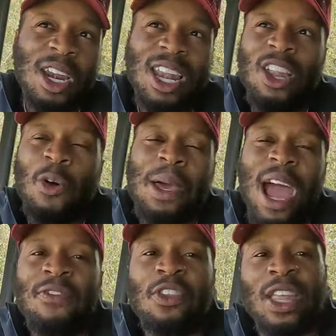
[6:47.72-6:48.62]
a little
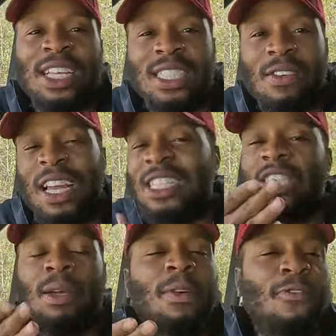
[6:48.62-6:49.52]
bit after Thanksgiving, like
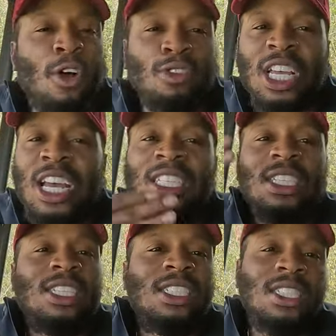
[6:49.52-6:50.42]
December 1st
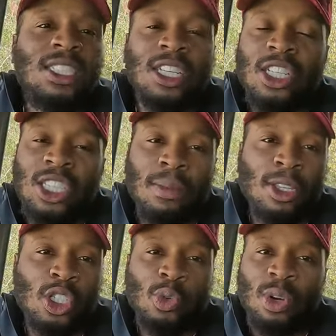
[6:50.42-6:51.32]
to to
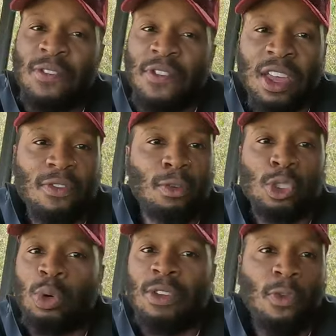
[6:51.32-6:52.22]
December 25th
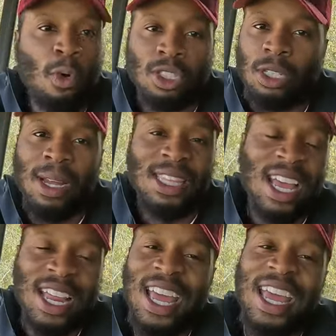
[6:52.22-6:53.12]
or 24th, something like
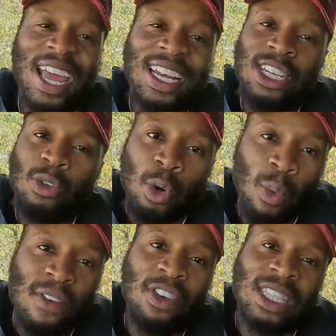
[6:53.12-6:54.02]
that, and then doing
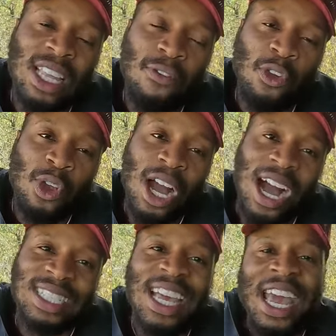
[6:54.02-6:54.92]
a raffle like that for you
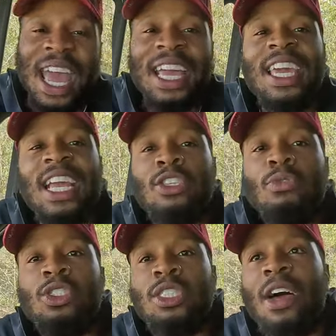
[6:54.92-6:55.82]
guys and
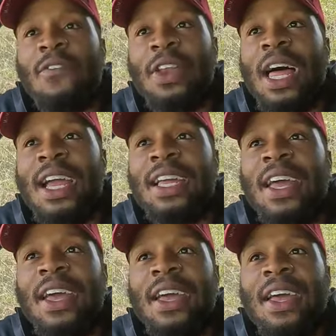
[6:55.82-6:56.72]
getting you stuff like
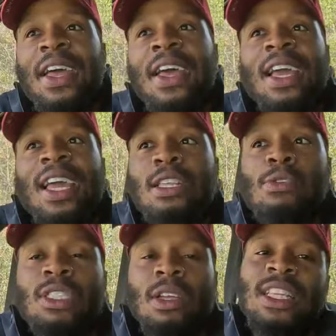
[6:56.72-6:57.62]

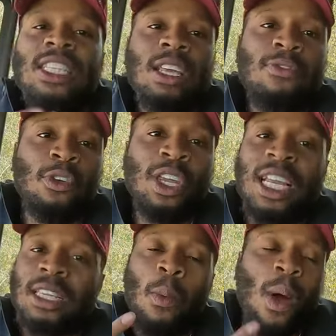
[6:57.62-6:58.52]
getting you stuff like the stuff you
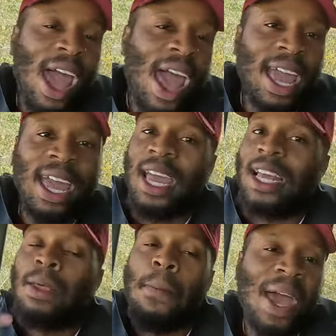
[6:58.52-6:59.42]
need, like the
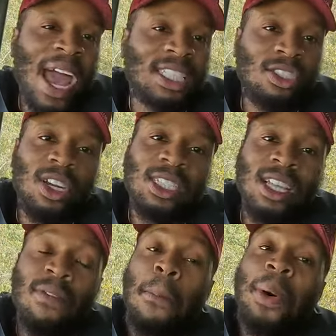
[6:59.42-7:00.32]
wagon, the bags, and all that
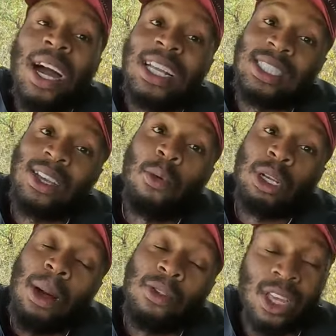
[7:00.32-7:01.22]
stuff. But
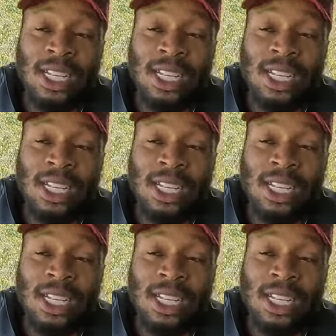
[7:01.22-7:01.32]
what about